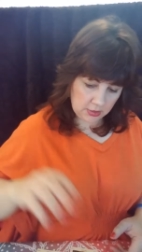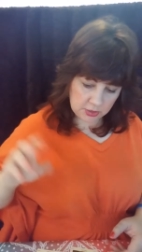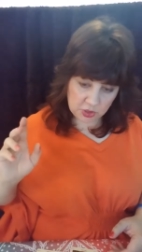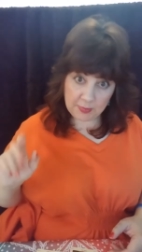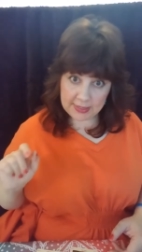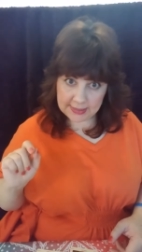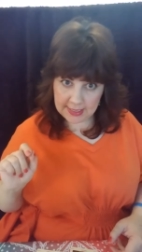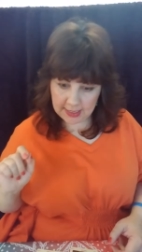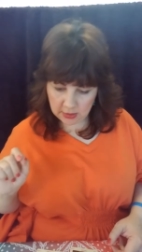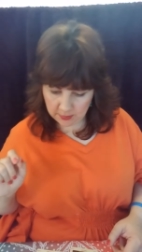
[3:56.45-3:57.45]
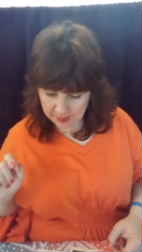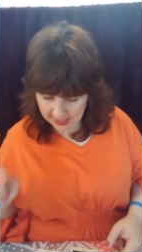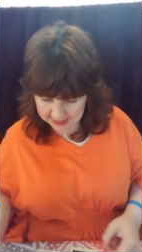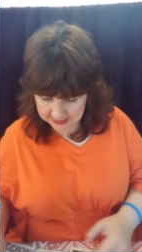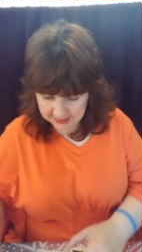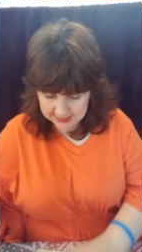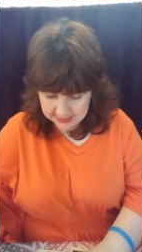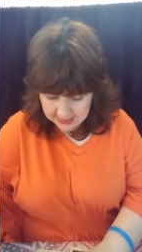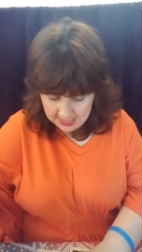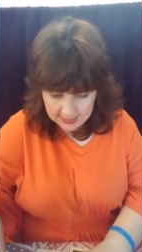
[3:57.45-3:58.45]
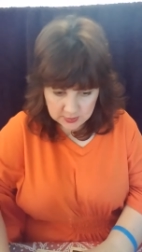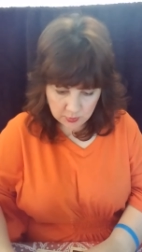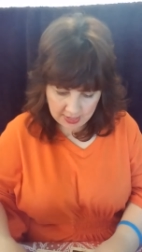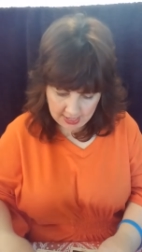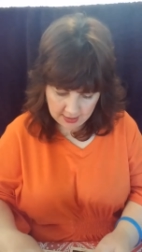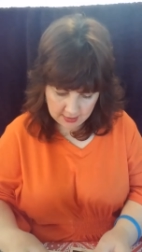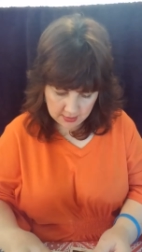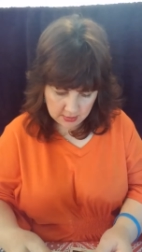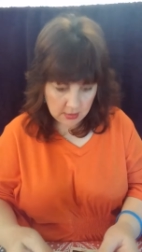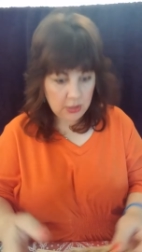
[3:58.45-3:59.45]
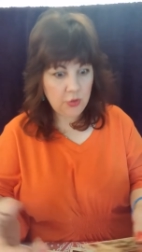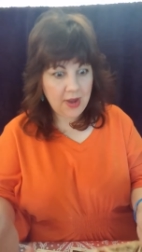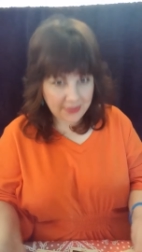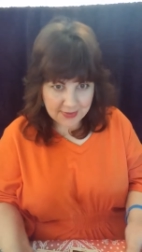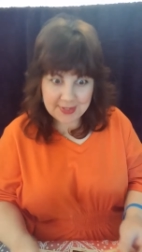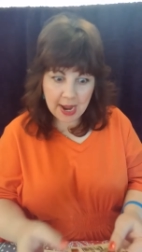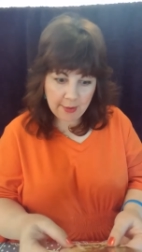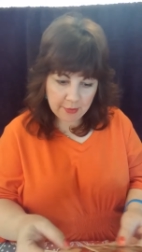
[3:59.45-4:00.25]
So my single Pisces, the next week, you got the Tower